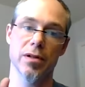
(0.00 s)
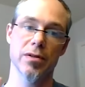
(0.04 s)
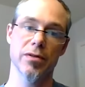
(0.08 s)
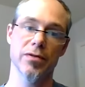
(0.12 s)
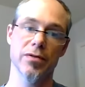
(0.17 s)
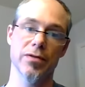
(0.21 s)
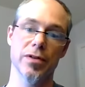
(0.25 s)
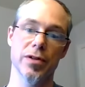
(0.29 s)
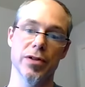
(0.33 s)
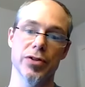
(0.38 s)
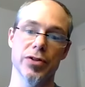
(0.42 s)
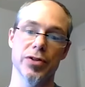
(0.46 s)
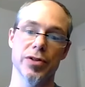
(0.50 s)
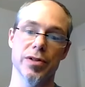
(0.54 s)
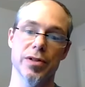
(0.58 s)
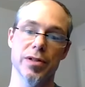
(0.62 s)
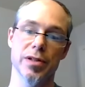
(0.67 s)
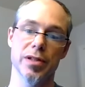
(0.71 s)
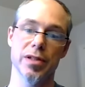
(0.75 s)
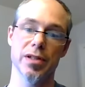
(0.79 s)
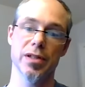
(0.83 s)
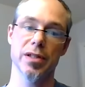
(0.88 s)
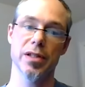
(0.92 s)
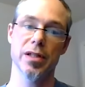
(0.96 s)

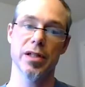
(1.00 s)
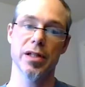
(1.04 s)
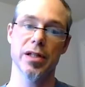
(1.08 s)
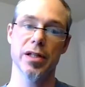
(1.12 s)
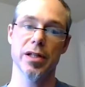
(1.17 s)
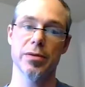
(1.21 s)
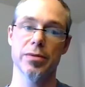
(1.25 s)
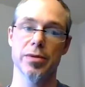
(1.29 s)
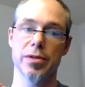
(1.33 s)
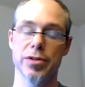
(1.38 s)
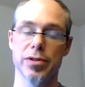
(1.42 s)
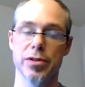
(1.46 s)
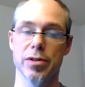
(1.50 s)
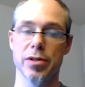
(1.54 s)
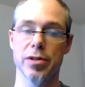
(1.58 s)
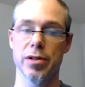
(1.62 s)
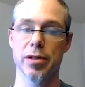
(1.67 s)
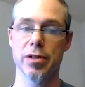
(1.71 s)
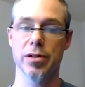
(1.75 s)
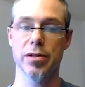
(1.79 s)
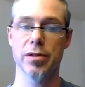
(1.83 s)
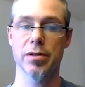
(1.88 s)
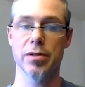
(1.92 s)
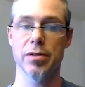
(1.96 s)
functions psi, which
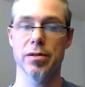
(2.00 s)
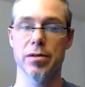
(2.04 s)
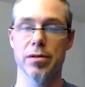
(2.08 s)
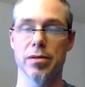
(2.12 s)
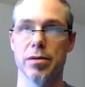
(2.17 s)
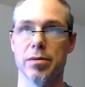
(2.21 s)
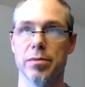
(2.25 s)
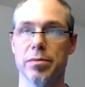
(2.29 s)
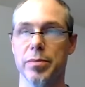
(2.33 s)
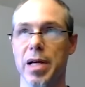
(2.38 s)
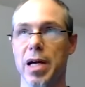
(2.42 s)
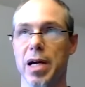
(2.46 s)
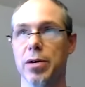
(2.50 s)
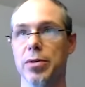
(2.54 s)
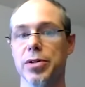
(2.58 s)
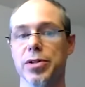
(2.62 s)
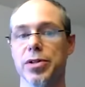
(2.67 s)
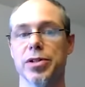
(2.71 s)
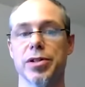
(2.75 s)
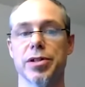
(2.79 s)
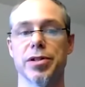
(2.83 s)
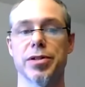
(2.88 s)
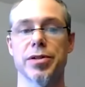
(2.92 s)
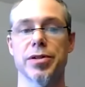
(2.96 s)
are power
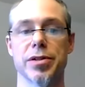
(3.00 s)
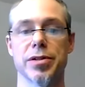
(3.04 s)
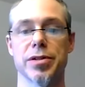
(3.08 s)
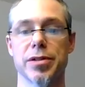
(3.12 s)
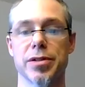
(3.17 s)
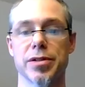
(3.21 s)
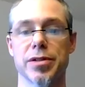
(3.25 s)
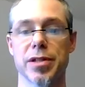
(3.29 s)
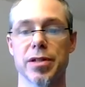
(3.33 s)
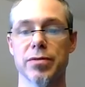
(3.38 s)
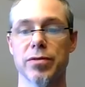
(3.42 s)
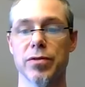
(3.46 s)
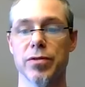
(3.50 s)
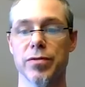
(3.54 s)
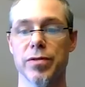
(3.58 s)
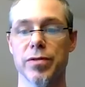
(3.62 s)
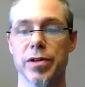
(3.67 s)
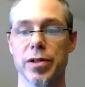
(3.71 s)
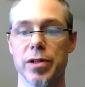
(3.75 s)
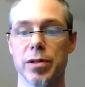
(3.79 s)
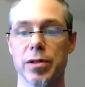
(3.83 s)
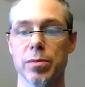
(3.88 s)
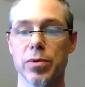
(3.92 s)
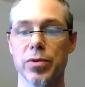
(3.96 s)
series in several
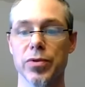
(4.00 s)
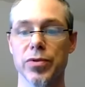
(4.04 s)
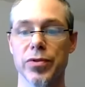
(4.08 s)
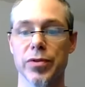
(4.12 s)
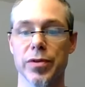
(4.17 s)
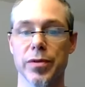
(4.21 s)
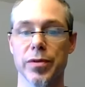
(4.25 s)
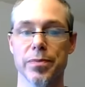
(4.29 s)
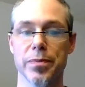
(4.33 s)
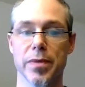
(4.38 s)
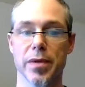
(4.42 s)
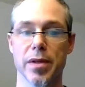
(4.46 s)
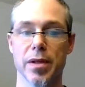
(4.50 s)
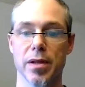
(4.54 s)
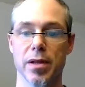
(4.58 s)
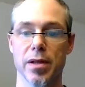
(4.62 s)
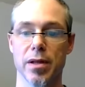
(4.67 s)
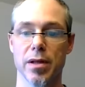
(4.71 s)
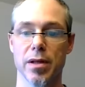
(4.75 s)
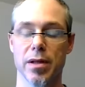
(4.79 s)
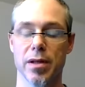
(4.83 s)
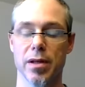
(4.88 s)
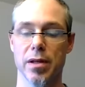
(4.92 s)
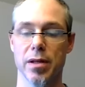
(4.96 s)
variables.
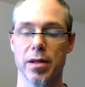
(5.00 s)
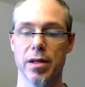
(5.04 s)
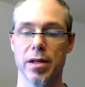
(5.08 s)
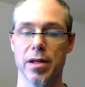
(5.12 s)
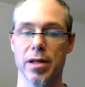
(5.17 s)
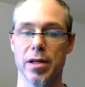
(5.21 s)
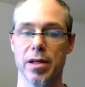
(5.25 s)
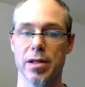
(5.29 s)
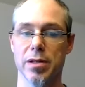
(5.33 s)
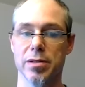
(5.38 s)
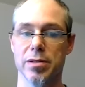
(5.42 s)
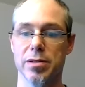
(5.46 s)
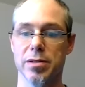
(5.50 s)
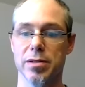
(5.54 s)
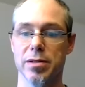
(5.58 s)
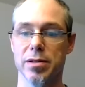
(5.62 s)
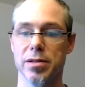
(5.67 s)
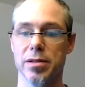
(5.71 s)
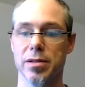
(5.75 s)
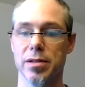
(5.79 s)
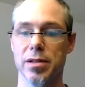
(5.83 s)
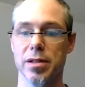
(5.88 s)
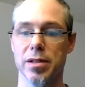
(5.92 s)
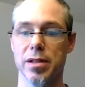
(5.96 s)
And
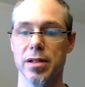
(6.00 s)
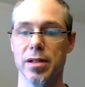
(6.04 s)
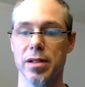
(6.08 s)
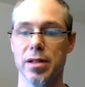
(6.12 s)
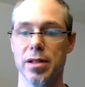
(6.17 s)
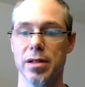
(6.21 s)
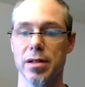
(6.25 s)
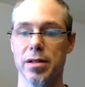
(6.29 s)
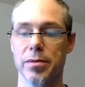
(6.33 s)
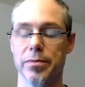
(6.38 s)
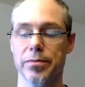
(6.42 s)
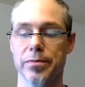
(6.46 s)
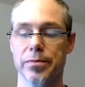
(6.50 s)
the